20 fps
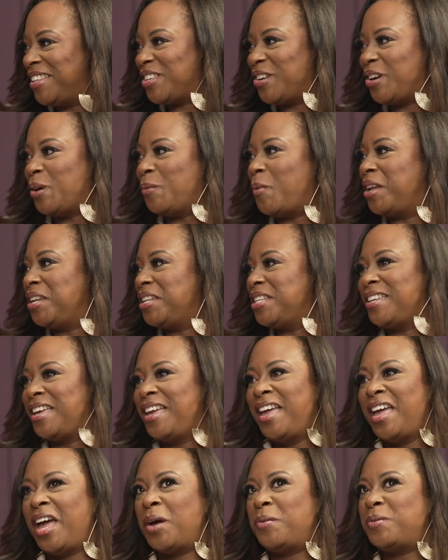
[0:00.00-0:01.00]
So
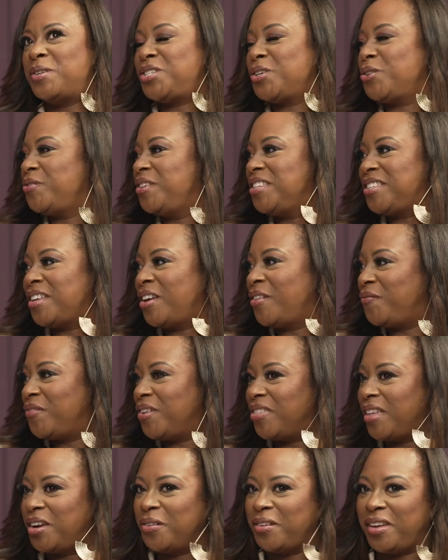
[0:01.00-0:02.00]
I was so
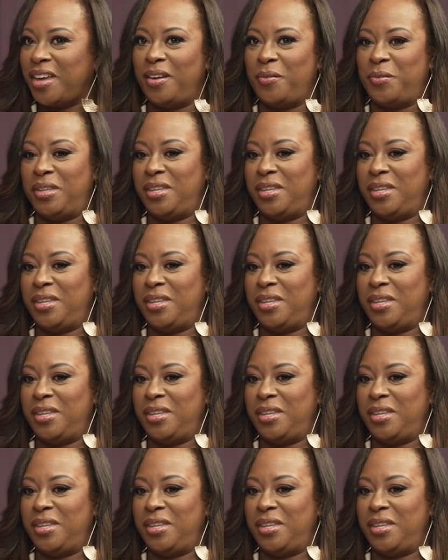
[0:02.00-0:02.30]
resentful that, okay,